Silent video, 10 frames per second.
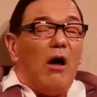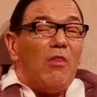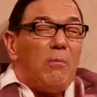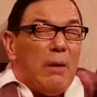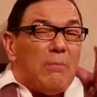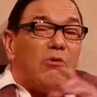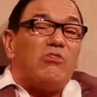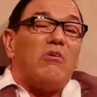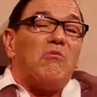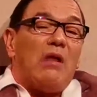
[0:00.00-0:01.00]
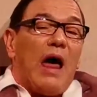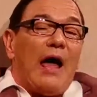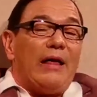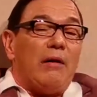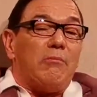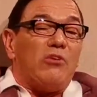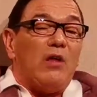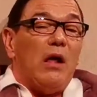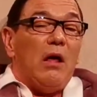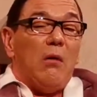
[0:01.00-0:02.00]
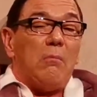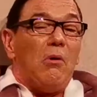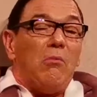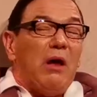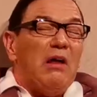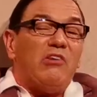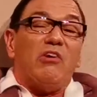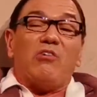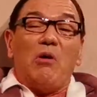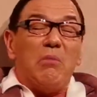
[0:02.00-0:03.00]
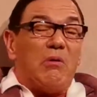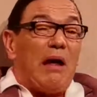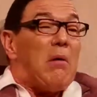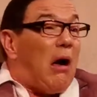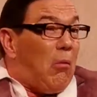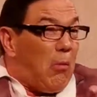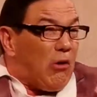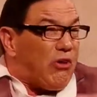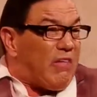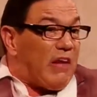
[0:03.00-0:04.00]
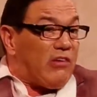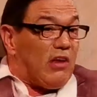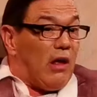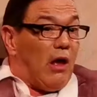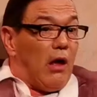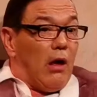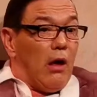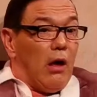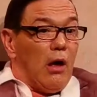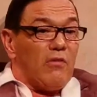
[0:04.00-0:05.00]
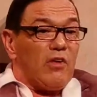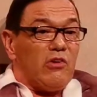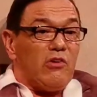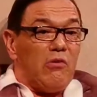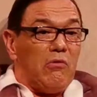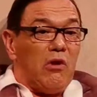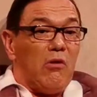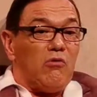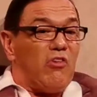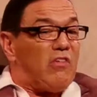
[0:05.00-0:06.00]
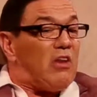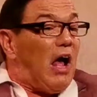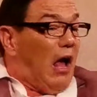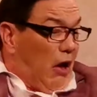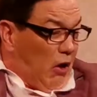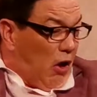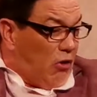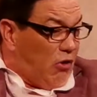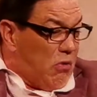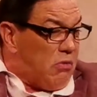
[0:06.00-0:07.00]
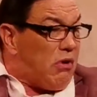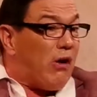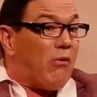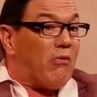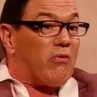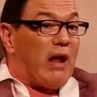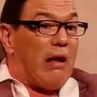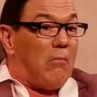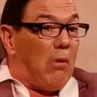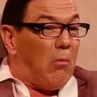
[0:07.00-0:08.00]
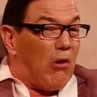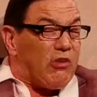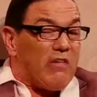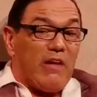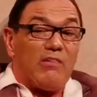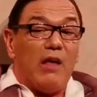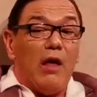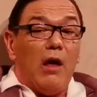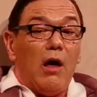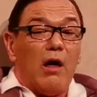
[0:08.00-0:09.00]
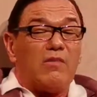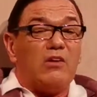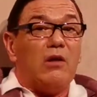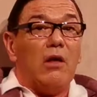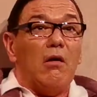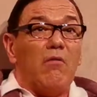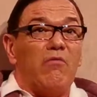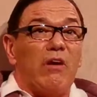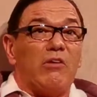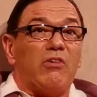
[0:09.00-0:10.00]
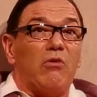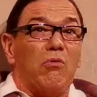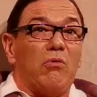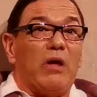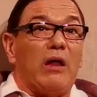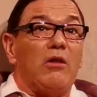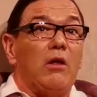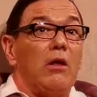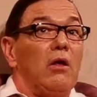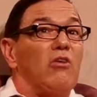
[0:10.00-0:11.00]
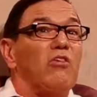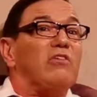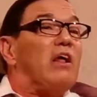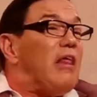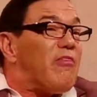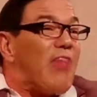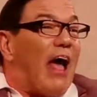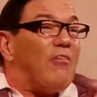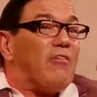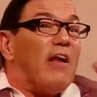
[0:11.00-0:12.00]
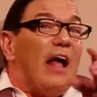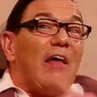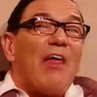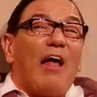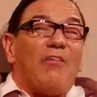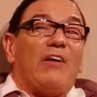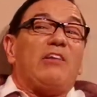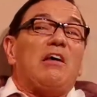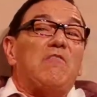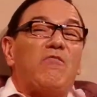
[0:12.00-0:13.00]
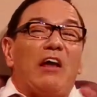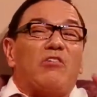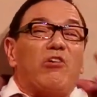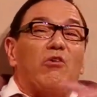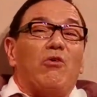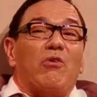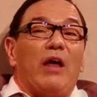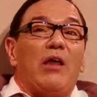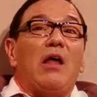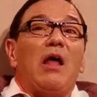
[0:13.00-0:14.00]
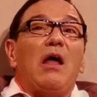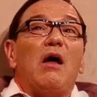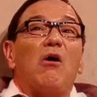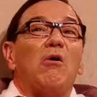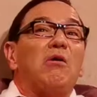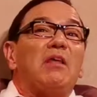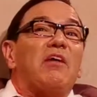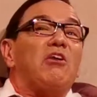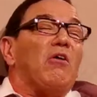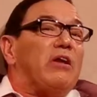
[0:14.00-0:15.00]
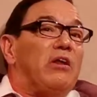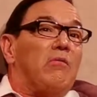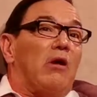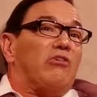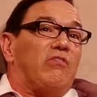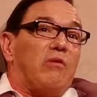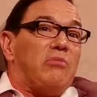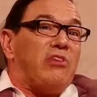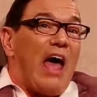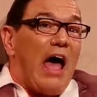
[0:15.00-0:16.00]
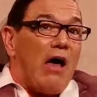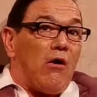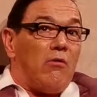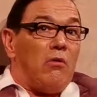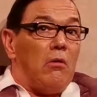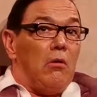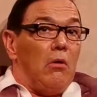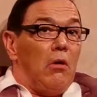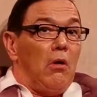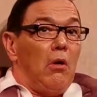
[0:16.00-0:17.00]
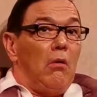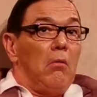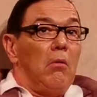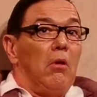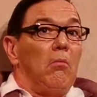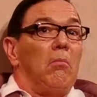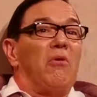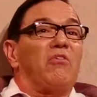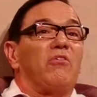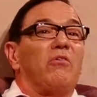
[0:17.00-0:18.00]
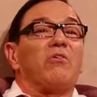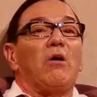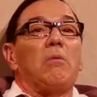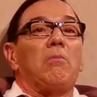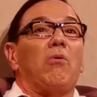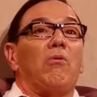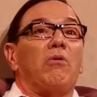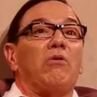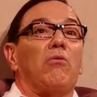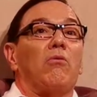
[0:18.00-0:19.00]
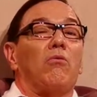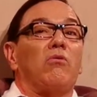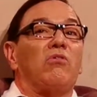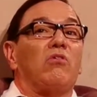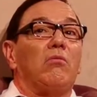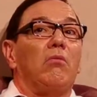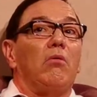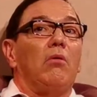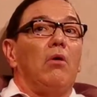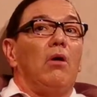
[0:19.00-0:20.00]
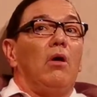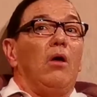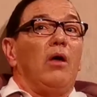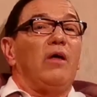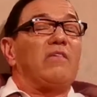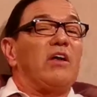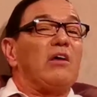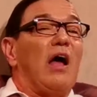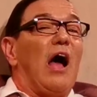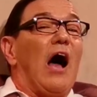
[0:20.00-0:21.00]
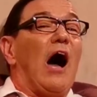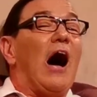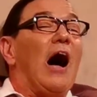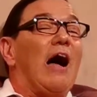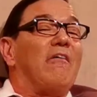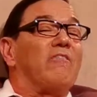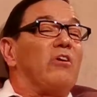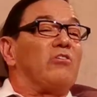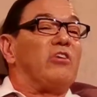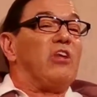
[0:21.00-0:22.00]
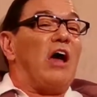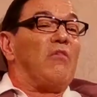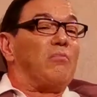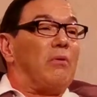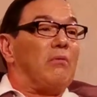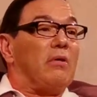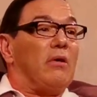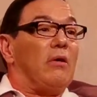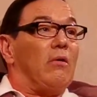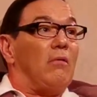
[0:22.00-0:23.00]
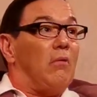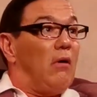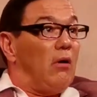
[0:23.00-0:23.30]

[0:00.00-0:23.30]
Other people don't like it, but we do, don't we, Graham? What is it? I said, I don't know. She said, you do know, Graham. What is it? I said, Victorian. She said, that's it, Victorian. Only they're knocking a lot of them down. Mr. Turnbull yawned. He said, I've got a nice bungalow.